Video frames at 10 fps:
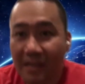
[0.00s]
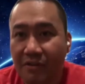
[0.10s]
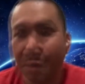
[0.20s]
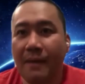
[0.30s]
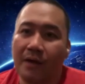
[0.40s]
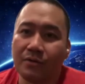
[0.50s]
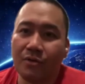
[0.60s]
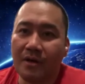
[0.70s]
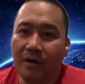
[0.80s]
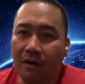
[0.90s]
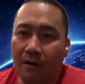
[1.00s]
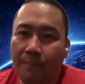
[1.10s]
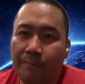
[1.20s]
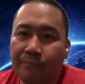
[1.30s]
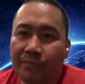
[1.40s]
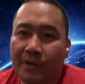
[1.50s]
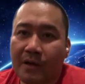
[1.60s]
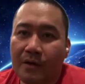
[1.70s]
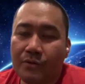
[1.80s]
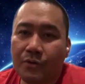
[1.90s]
they give it back to
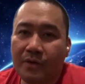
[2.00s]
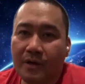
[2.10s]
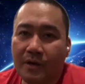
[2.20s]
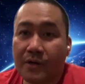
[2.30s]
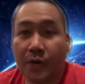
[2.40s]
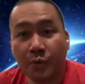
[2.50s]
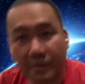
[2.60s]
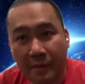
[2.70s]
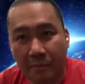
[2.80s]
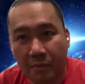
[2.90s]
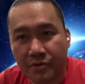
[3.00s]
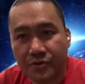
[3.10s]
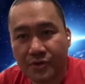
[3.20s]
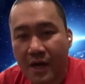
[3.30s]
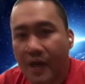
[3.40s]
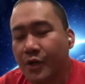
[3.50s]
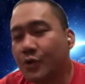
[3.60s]
the Crowd One members.